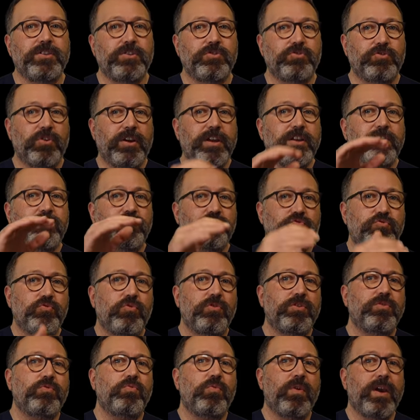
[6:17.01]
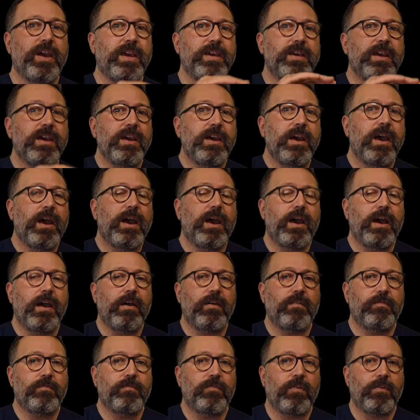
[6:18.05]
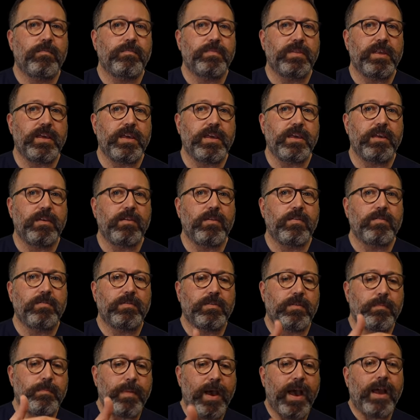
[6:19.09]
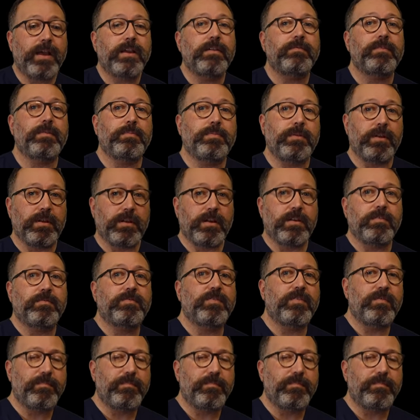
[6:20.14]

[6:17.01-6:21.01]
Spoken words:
So try and draw it away from the back of the plug,